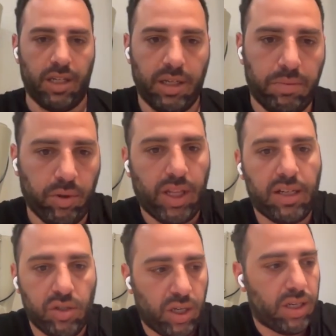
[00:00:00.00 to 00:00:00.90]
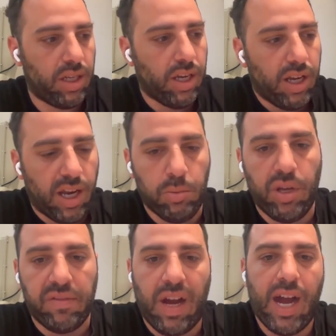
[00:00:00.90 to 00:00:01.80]
in production, and
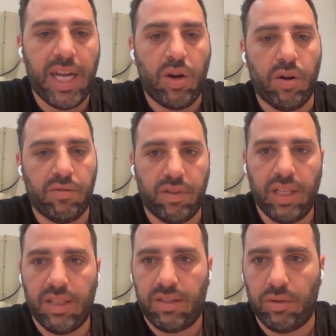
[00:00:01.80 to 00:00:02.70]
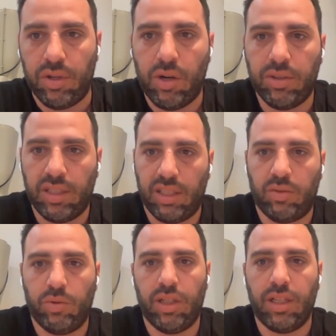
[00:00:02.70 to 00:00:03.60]
we have high confidence to know that
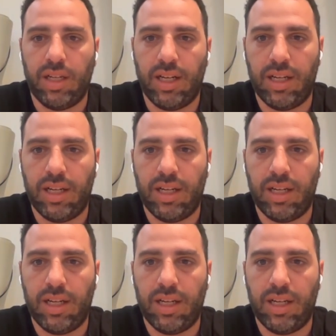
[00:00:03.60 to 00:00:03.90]
it will